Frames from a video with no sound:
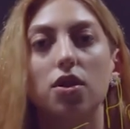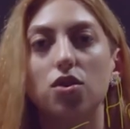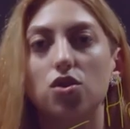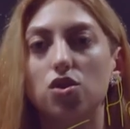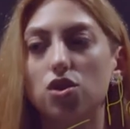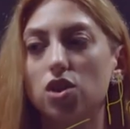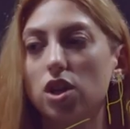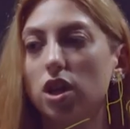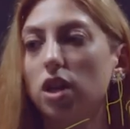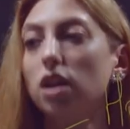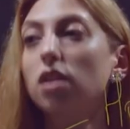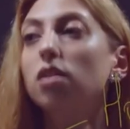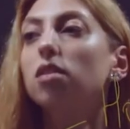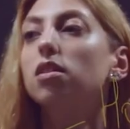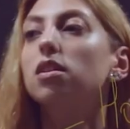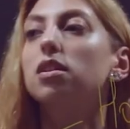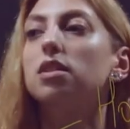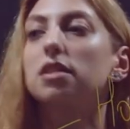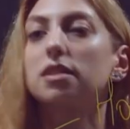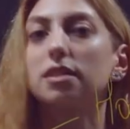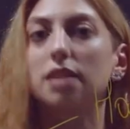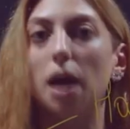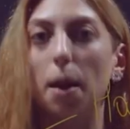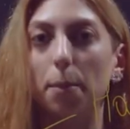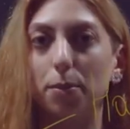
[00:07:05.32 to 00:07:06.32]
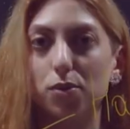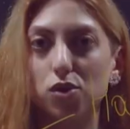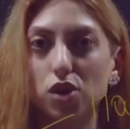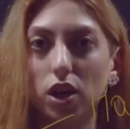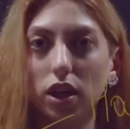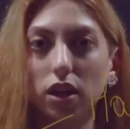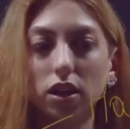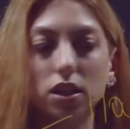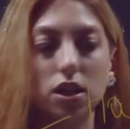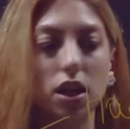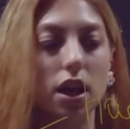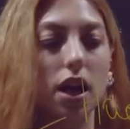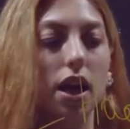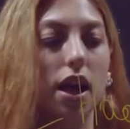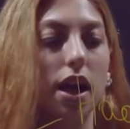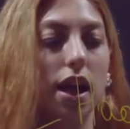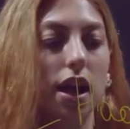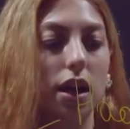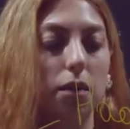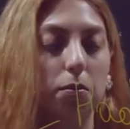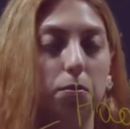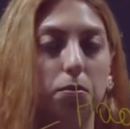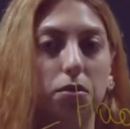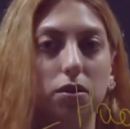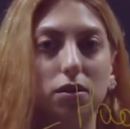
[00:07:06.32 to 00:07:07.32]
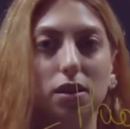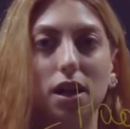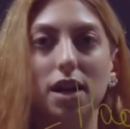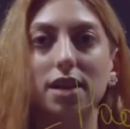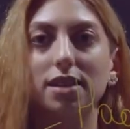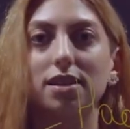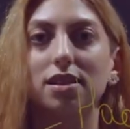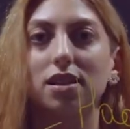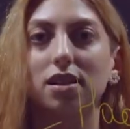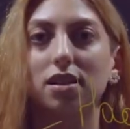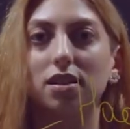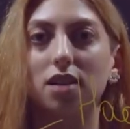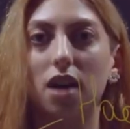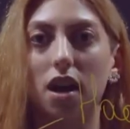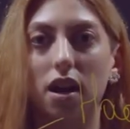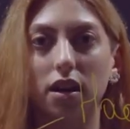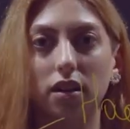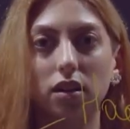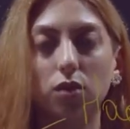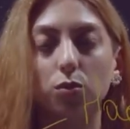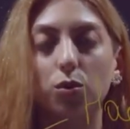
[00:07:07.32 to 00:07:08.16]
she, subject, and plus gone,